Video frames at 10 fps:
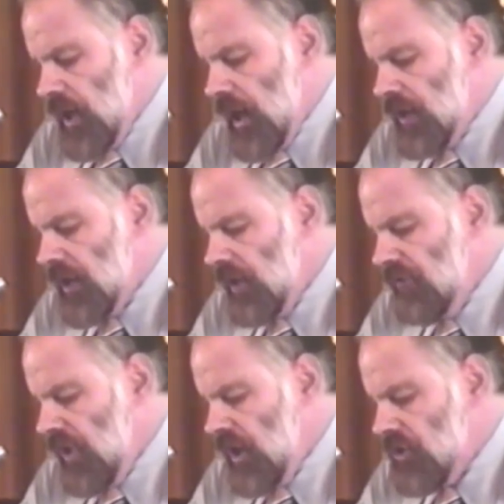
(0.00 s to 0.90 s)
and that
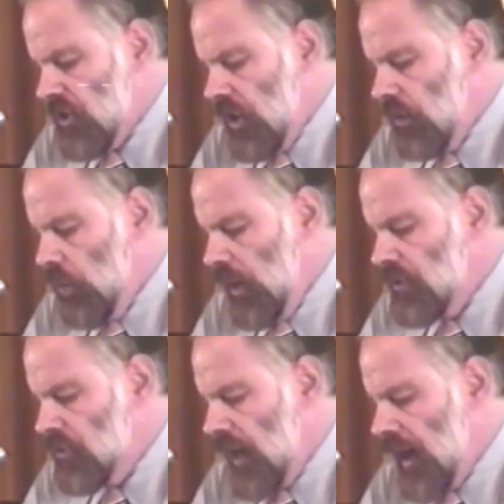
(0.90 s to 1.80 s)
events on one
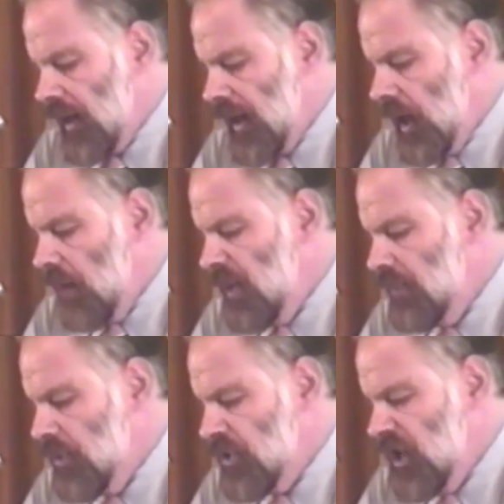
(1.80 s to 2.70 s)
track cannot be
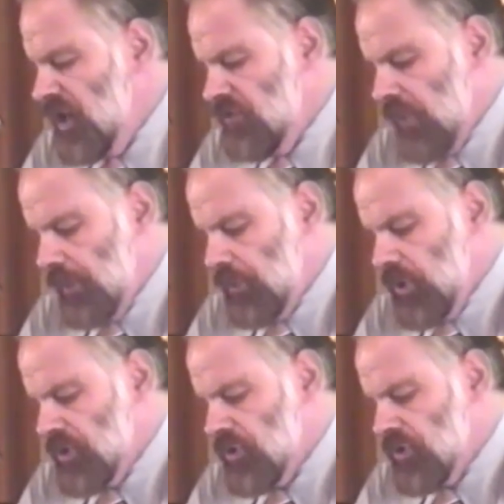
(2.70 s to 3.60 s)
perceived by
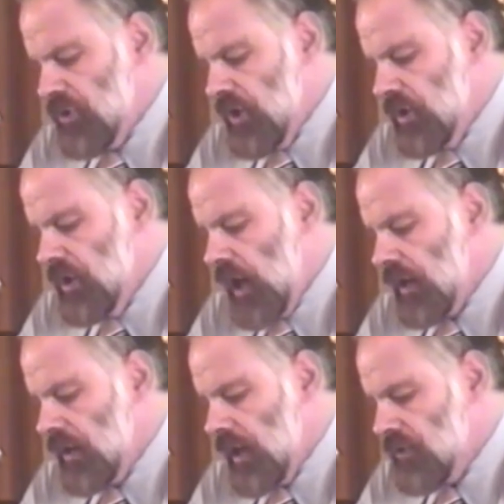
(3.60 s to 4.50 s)
persons not in
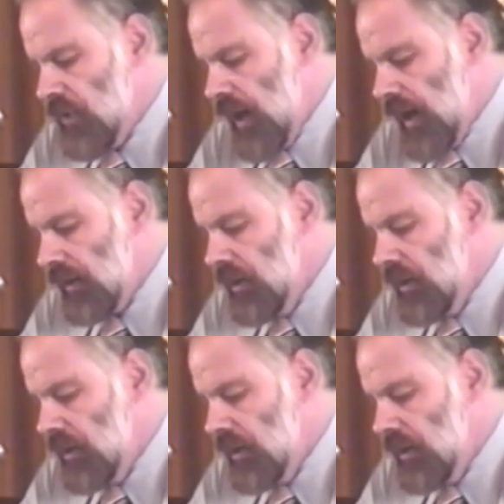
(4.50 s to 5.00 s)
that track.